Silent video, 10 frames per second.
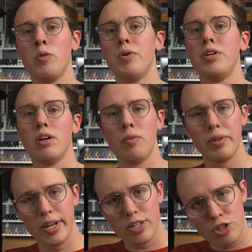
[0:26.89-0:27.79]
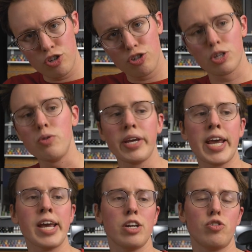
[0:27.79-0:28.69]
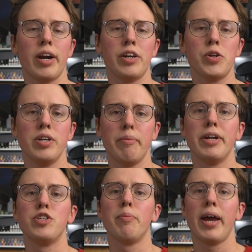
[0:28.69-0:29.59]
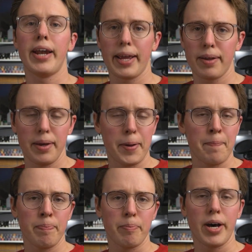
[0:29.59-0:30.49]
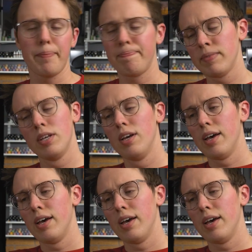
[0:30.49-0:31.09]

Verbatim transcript: really nice in the background. This is when my channel officially became Miniac.